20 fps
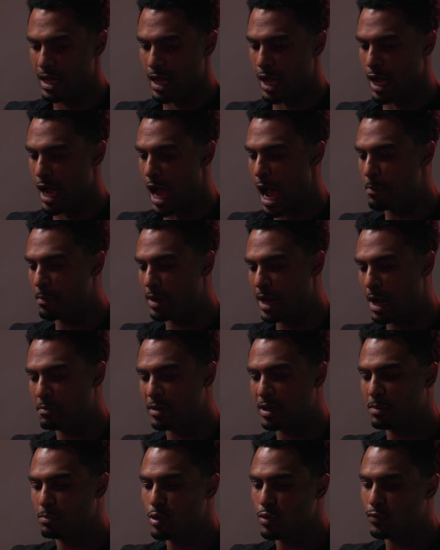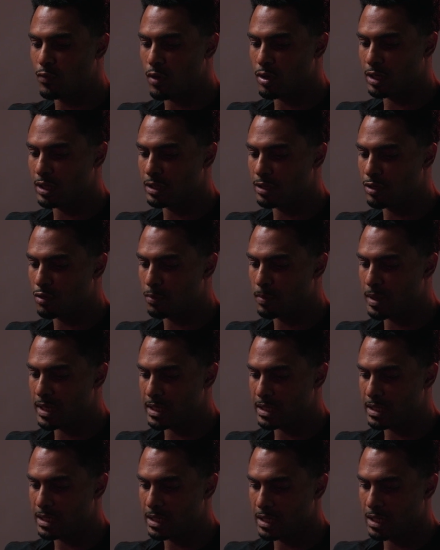I'm gonna move on a little
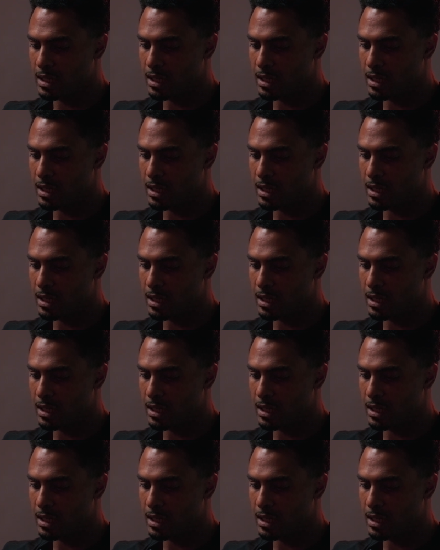bit